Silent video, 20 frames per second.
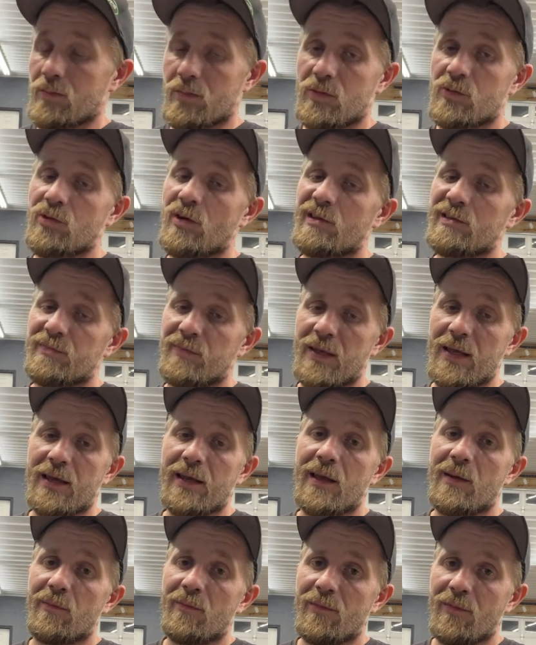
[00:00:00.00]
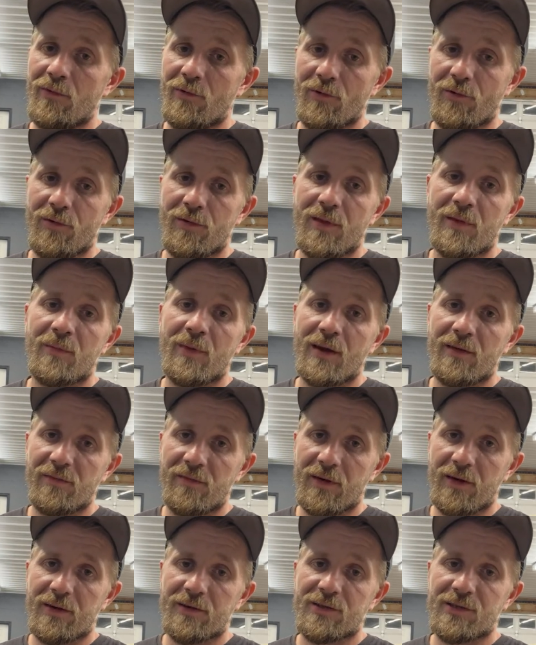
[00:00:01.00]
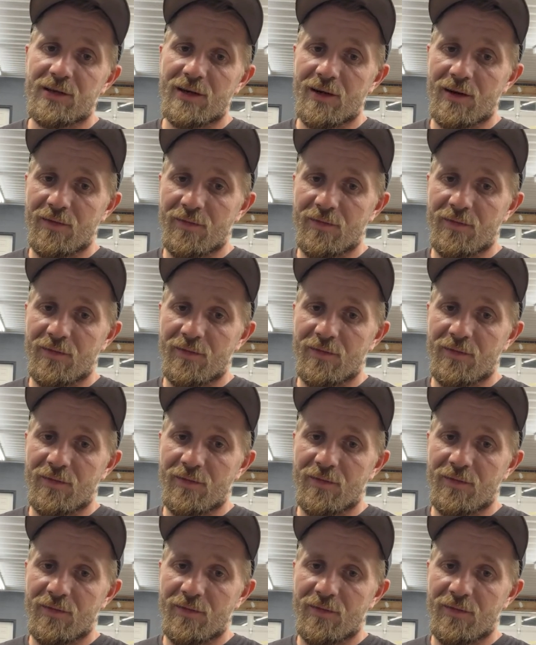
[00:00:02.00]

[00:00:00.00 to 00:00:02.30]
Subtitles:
trust me, I get more than my fair share